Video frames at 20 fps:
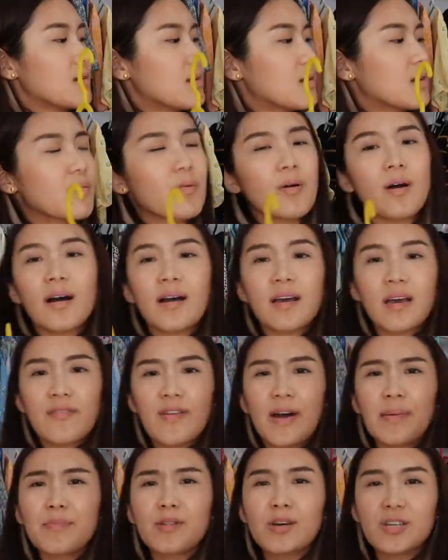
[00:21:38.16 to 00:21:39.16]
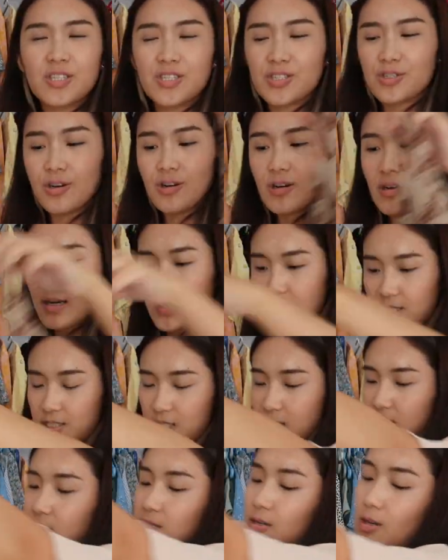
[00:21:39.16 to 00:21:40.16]
You know what? If I'm not sure, I
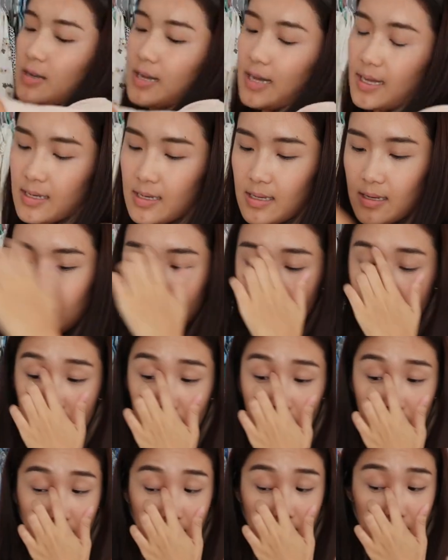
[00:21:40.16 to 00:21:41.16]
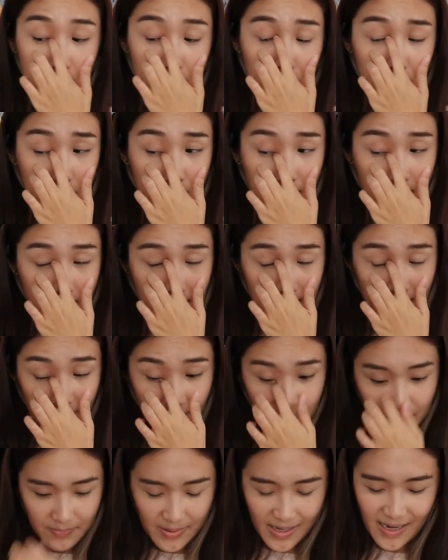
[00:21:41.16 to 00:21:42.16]
should just donate it. Someone else will
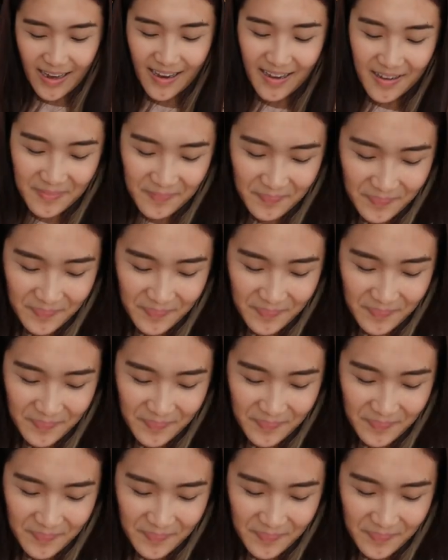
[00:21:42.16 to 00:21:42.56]
love it better.